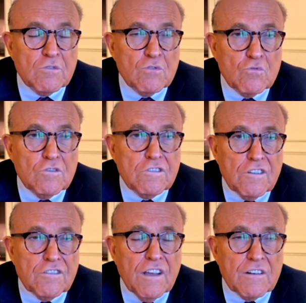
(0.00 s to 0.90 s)
with the rules of the
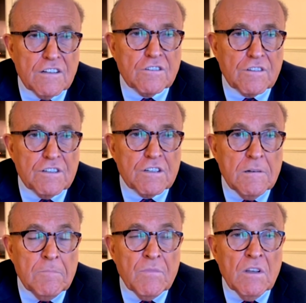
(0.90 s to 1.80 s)
state legislature.
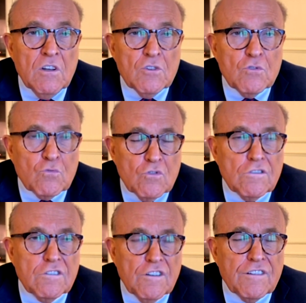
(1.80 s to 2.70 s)
The
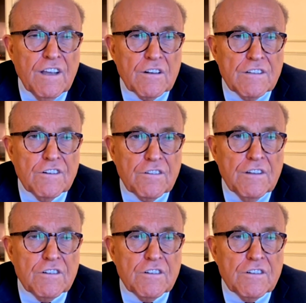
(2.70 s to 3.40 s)
rules of the state legislature